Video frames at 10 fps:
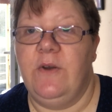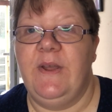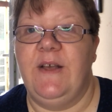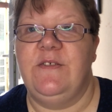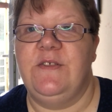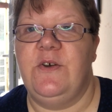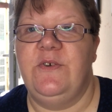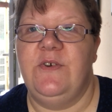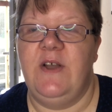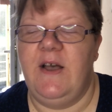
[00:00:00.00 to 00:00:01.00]
Oh yes,
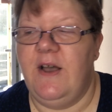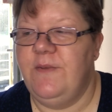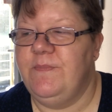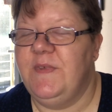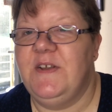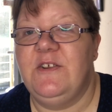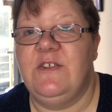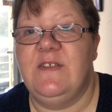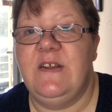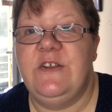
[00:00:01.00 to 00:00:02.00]
so it's
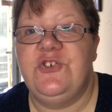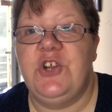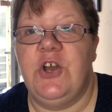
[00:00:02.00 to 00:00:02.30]
stitched